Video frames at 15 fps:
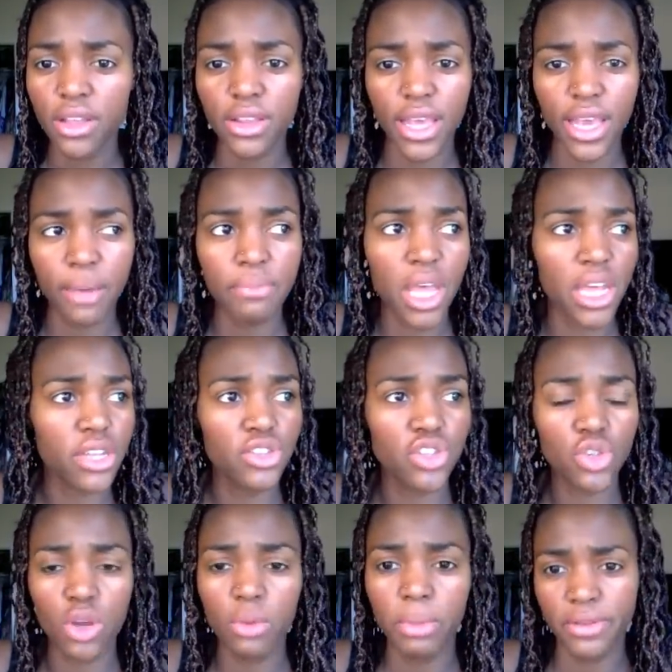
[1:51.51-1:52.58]
Like, I'm not
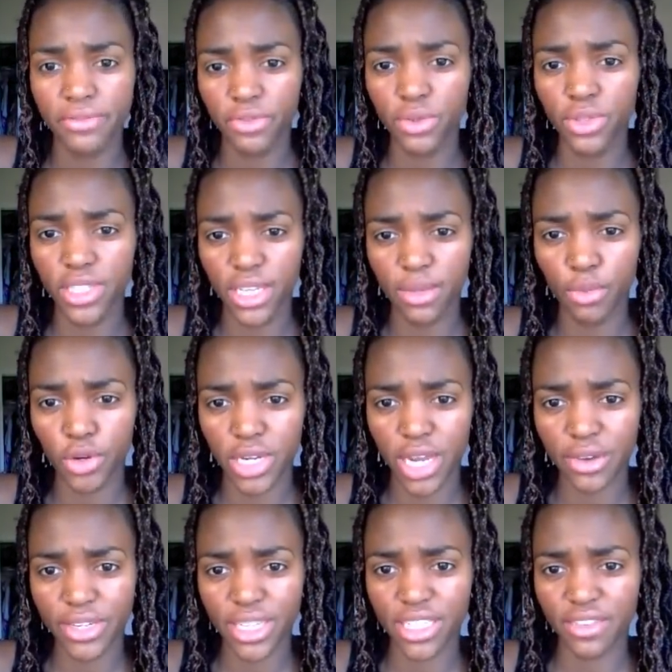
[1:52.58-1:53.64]
enjoying my foods anymore.
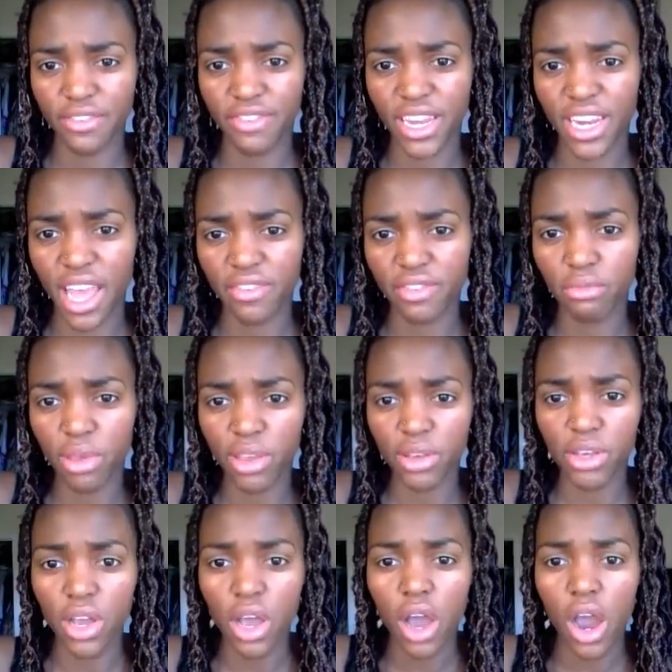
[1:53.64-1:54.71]
Nowadays, I find I have to be
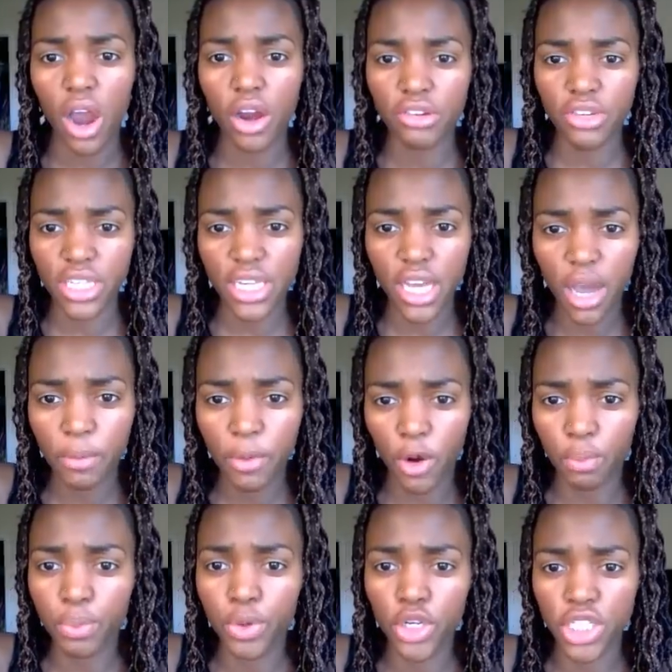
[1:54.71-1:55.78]
hurrying up
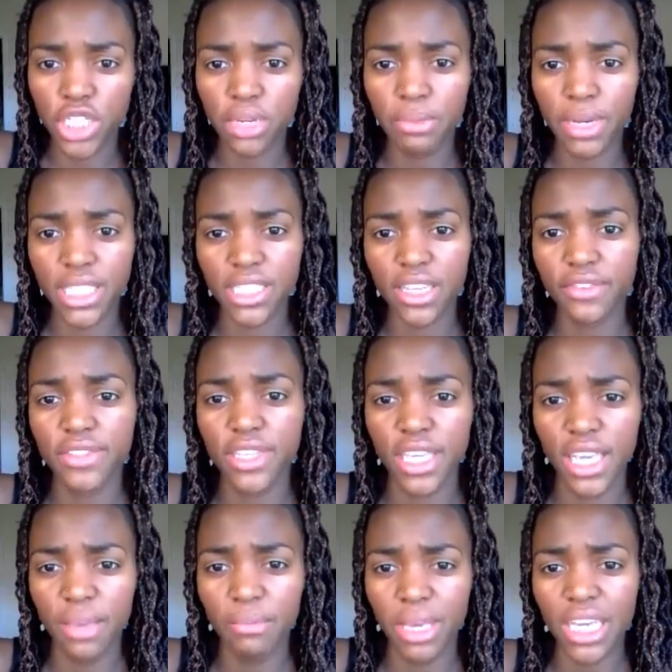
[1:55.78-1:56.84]
or pushing myself to
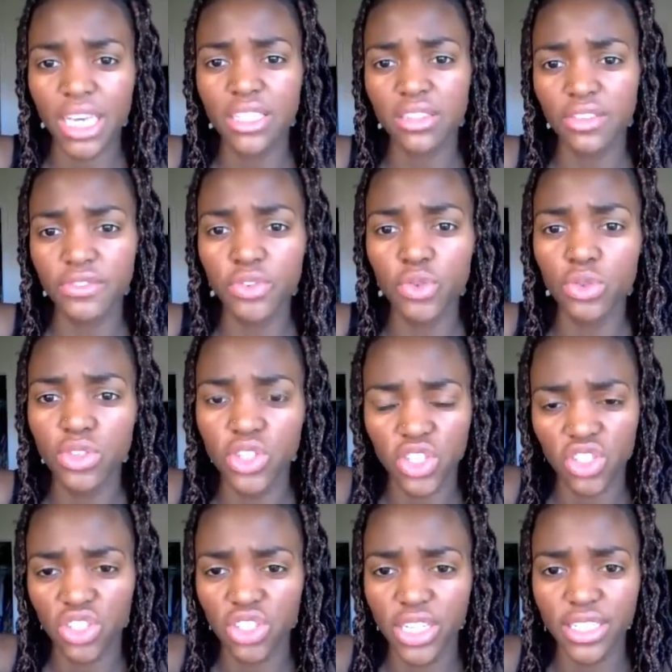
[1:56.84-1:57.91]
eat because the food
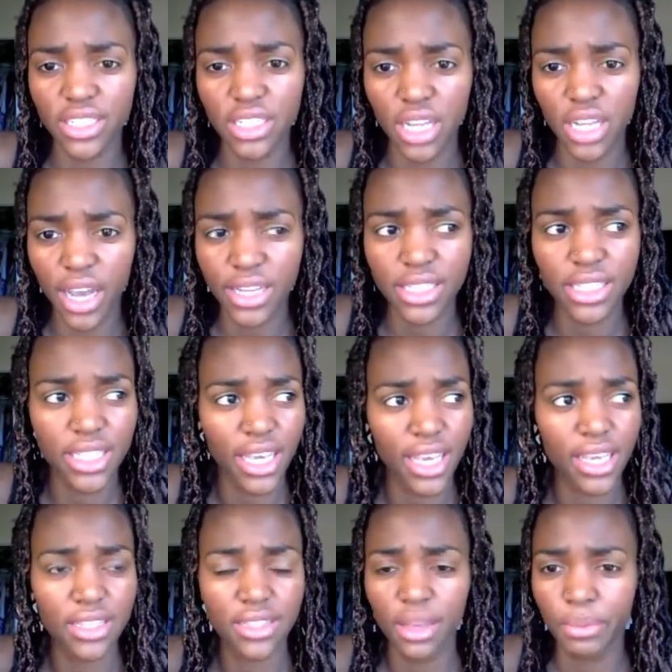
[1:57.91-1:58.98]
just does not
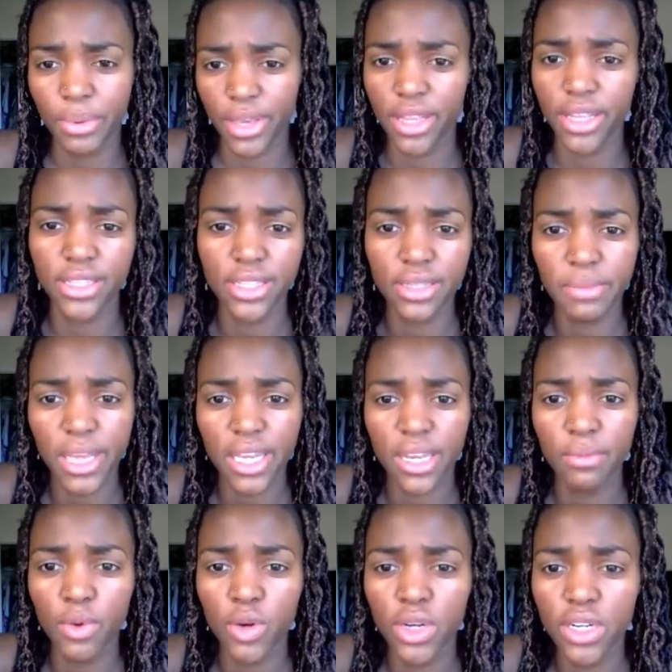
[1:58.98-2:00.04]
taste appealing to me
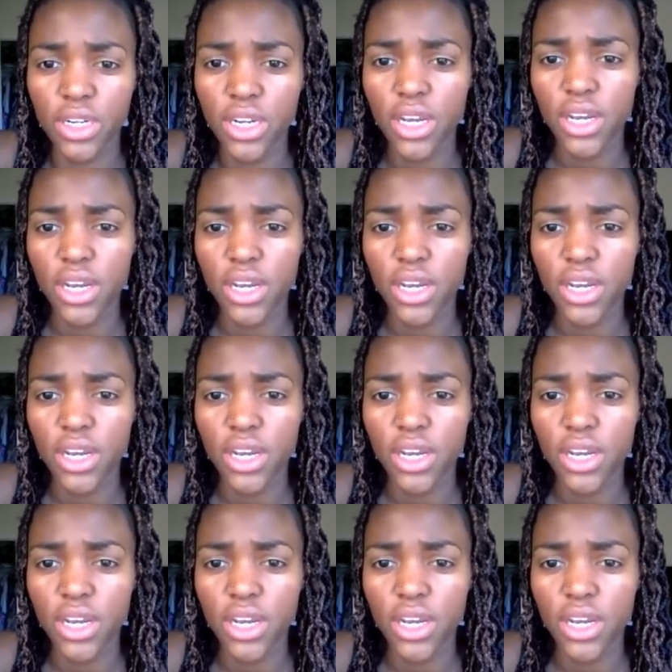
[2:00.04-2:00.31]
anymore.